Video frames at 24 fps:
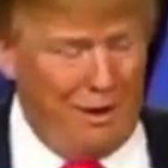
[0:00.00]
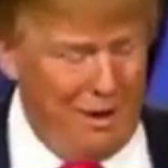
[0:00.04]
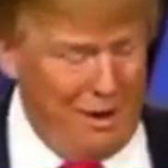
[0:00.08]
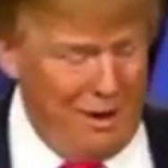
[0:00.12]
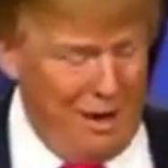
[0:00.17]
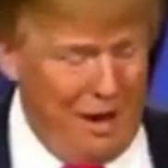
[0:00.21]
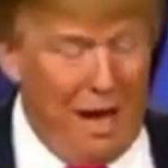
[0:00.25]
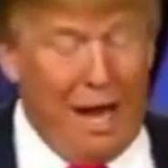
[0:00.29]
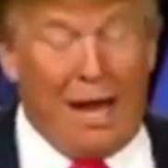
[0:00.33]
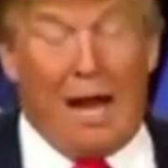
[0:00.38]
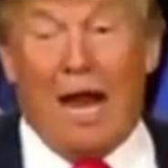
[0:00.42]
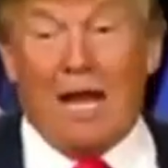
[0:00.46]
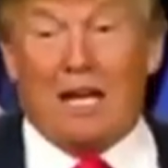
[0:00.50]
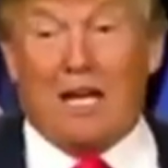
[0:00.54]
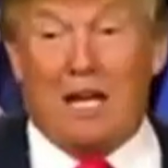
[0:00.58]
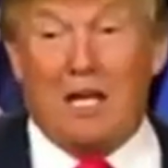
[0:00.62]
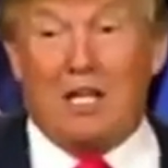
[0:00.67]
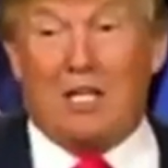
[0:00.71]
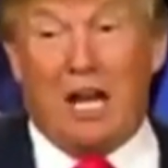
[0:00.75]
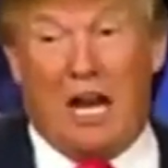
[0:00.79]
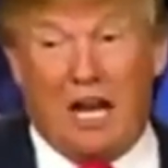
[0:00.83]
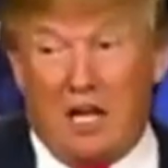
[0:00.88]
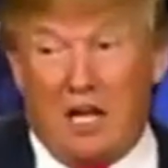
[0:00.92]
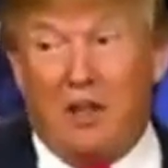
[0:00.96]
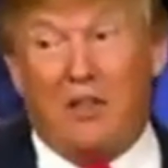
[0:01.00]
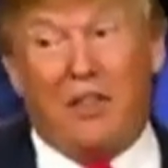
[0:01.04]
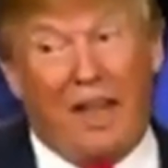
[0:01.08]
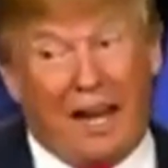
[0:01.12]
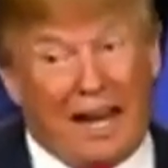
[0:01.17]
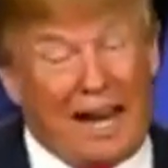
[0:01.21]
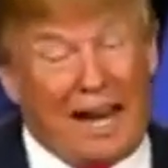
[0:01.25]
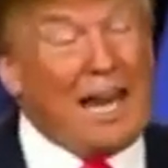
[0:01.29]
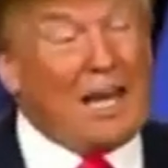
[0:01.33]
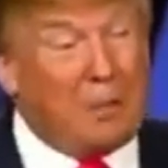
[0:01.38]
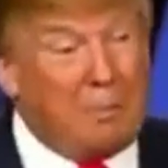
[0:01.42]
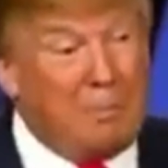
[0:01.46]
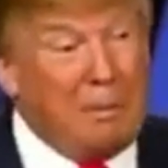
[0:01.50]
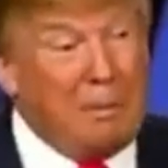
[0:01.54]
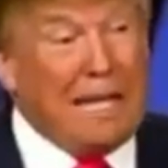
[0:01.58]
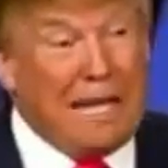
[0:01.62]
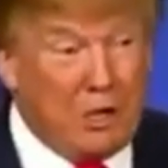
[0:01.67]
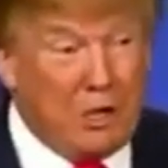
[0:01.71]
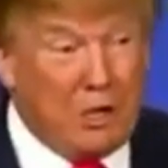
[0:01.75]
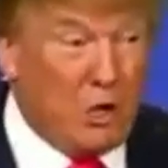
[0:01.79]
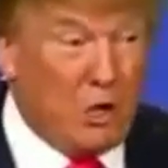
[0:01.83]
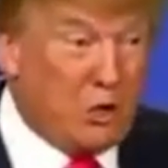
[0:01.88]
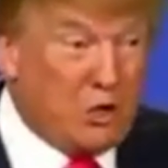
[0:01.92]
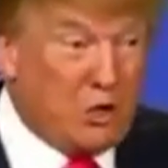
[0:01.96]
And I can tell you, they like me,
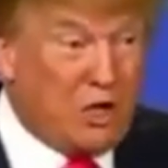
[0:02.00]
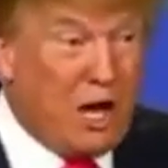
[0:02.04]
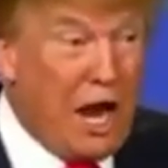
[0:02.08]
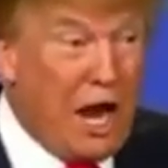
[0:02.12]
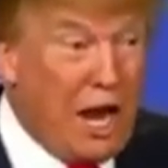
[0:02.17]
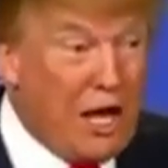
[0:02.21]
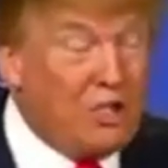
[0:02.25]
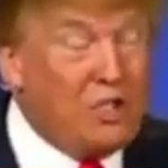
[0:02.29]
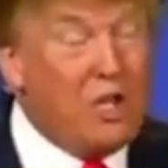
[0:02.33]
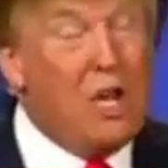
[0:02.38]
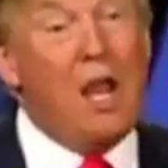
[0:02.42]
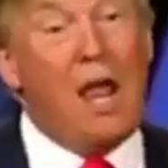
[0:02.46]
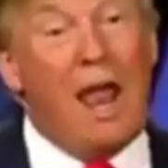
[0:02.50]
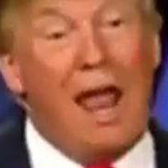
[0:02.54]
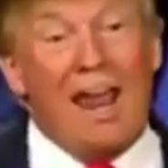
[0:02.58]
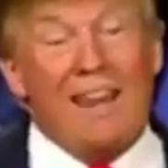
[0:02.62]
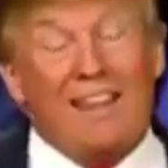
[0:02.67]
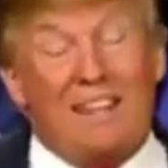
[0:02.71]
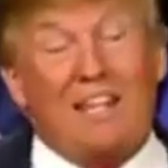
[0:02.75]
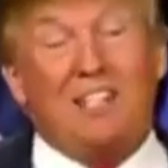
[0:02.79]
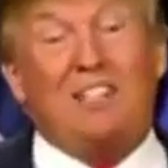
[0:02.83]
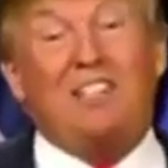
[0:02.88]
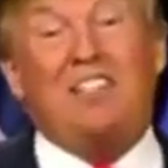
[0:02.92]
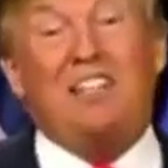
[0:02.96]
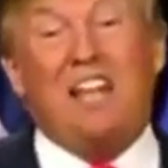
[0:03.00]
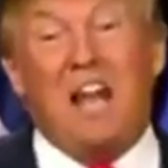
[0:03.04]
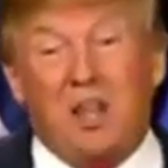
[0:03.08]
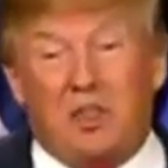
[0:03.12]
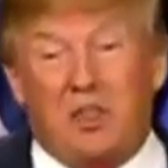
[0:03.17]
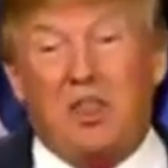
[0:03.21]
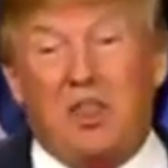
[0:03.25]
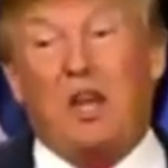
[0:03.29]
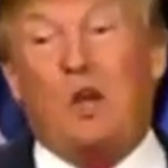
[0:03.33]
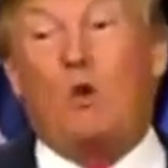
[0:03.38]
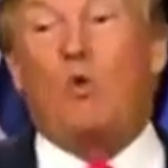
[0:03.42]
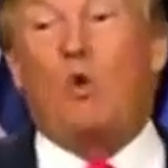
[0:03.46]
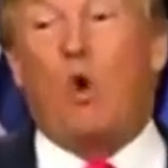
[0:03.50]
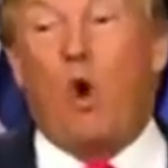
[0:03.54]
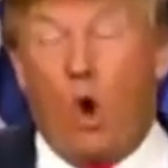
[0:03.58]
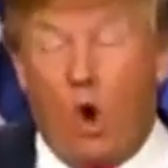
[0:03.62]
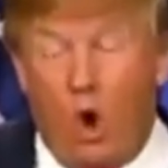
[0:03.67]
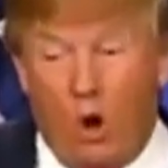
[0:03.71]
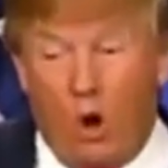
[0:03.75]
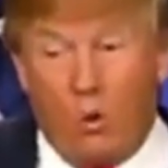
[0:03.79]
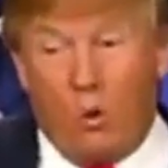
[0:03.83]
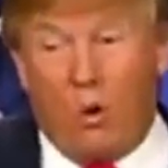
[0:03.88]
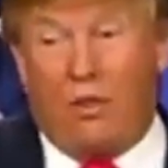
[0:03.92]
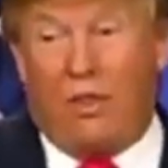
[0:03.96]
those guys, and there's nothing wrong
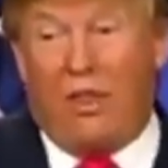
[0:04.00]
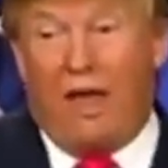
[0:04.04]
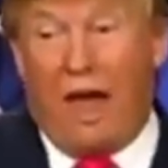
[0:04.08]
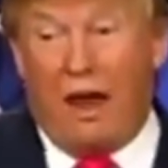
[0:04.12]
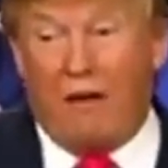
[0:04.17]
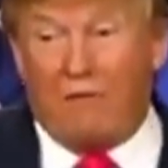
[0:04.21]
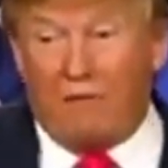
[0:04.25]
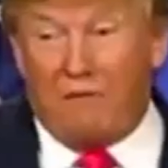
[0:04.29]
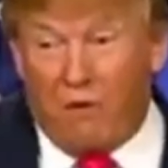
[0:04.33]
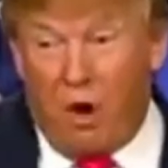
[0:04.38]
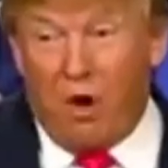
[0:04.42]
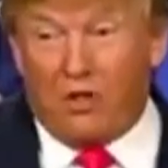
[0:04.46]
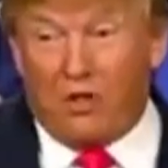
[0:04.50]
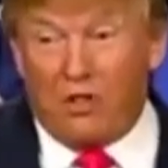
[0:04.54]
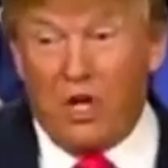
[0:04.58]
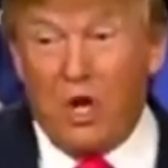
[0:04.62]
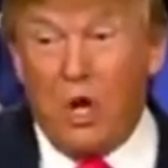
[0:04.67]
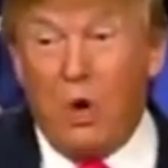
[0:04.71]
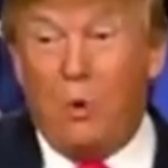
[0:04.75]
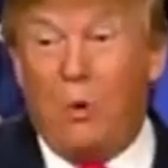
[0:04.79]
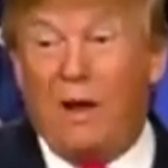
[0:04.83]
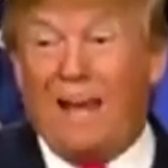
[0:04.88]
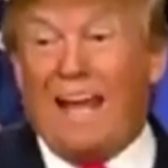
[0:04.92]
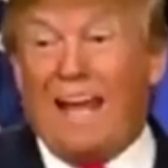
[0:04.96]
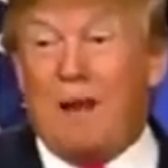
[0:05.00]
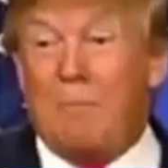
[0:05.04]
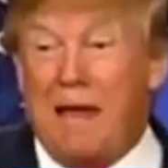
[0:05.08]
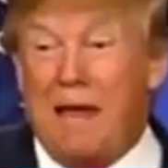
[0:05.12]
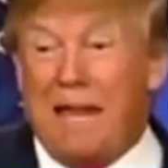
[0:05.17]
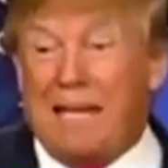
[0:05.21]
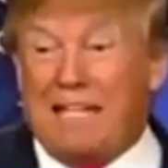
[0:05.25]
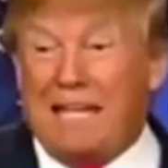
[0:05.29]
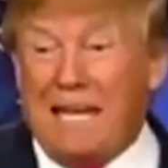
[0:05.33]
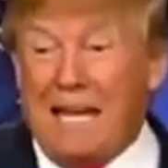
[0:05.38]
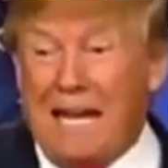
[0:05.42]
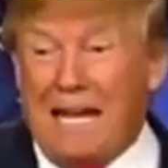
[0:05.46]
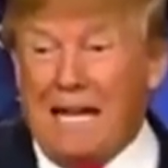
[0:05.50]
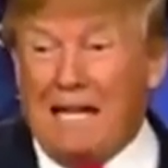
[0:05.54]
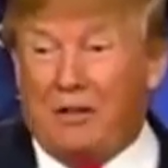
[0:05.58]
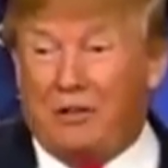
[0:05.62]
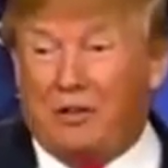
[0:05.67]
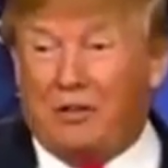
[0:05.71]
with that, folks. We got to make deals.